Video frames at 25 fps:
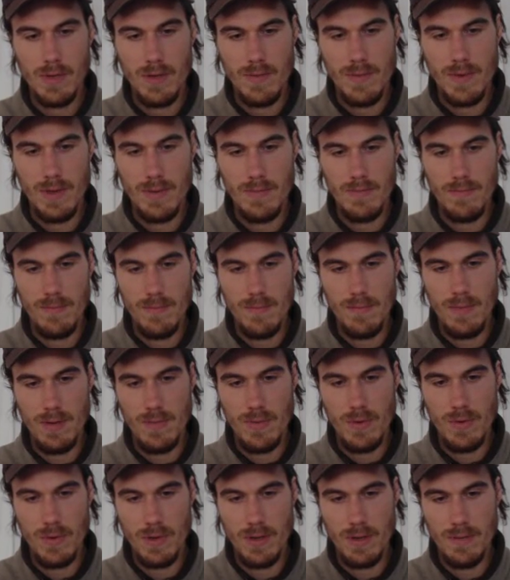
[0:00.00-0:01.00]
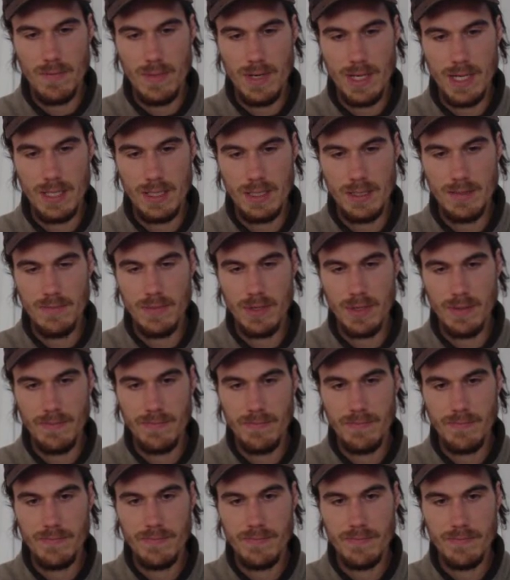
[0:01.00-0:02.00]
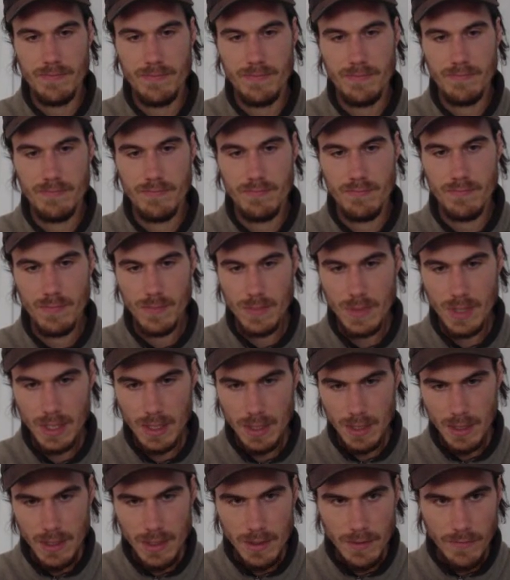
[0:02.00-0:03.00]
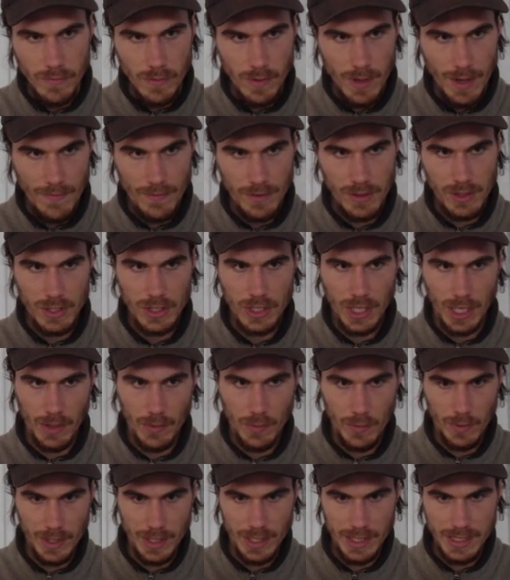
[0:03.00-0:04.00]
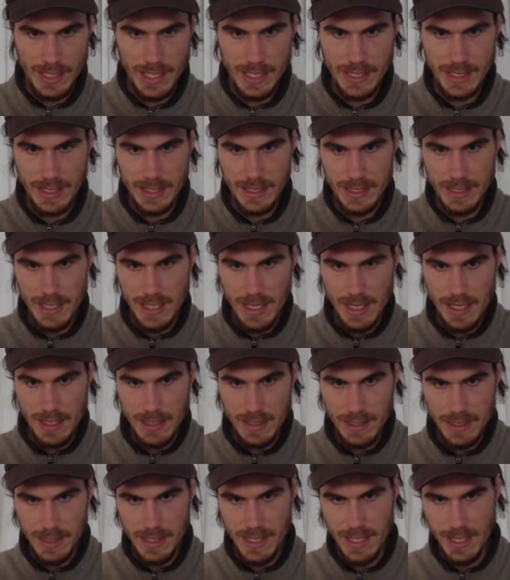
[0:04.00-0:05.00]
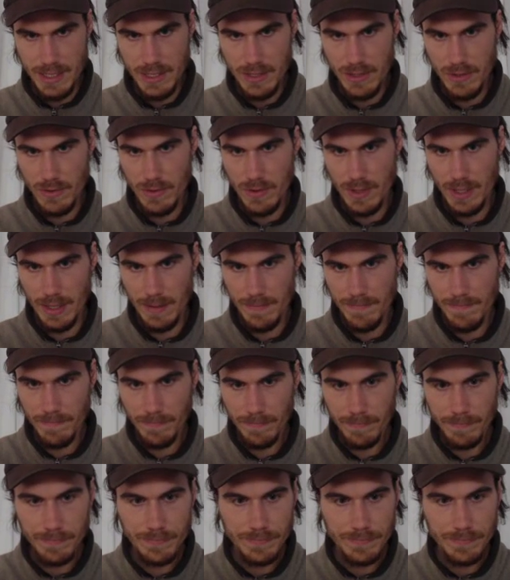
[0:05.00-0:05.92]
maybe it'll come later, but if you have a look at what it says in C2 here,